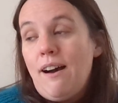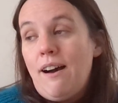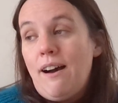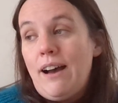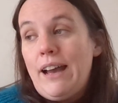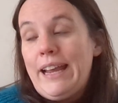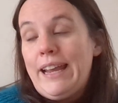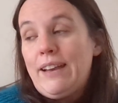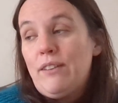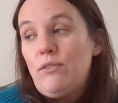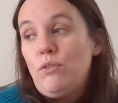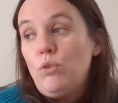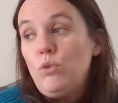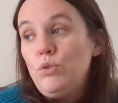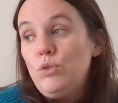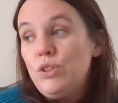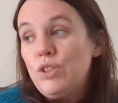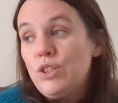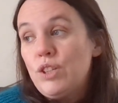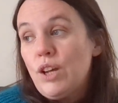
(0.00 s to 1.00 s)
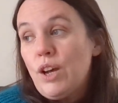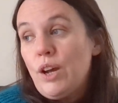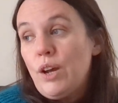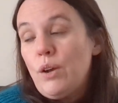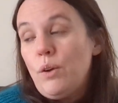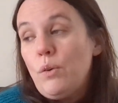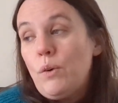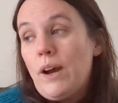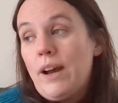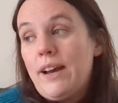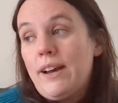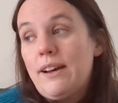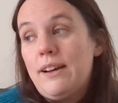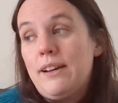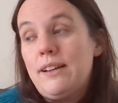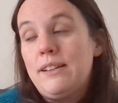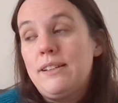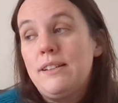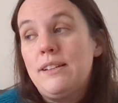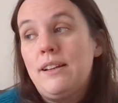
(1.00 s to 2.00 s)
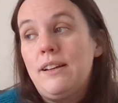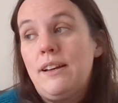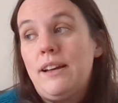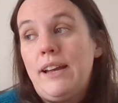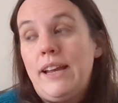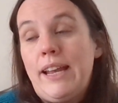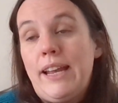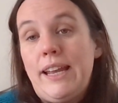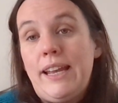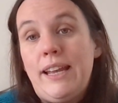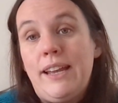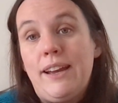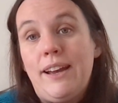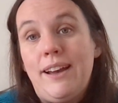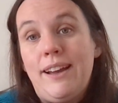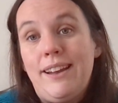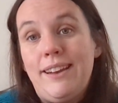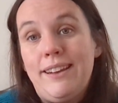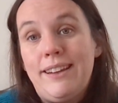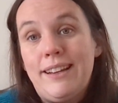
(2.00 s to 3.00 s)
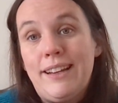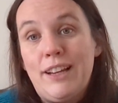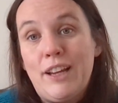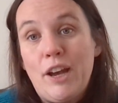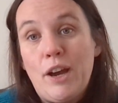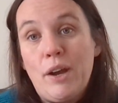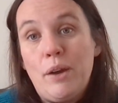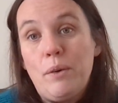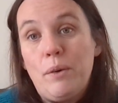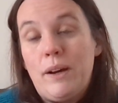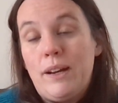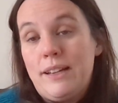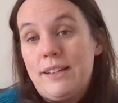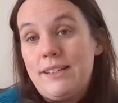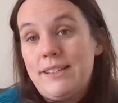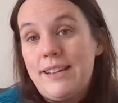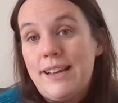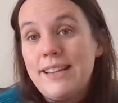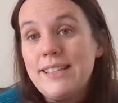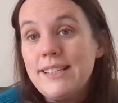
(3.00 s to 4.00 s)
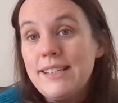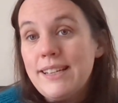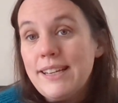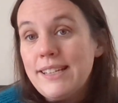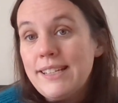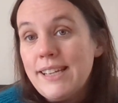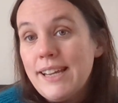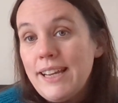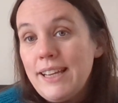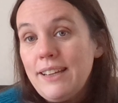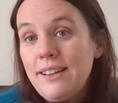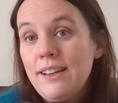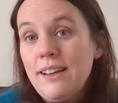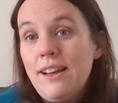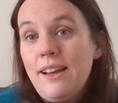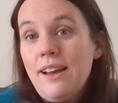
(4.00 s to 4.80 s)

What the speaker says: I have also had a little go at test knitting,